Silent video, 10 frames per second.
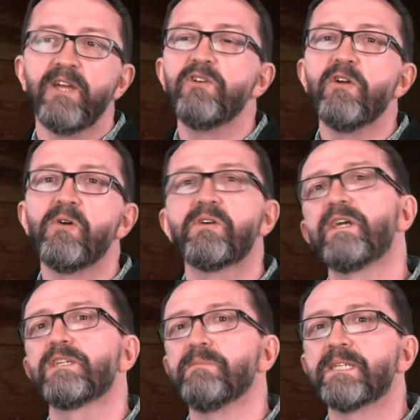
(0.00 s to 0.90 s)
You know,
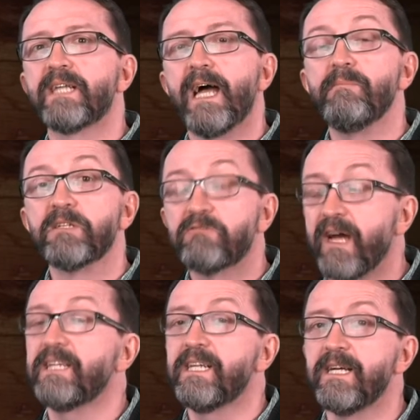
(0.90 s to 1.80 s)
Christmas time is
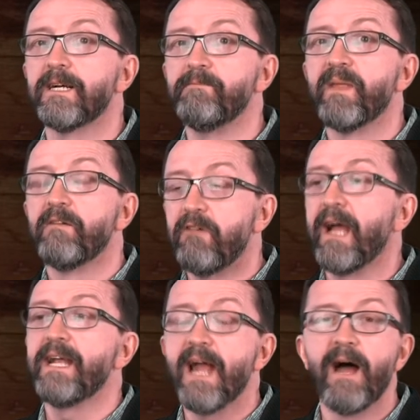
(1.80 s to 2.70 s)
right here,
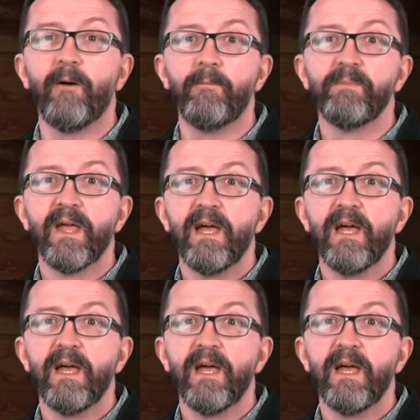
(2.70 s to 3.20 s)
right now.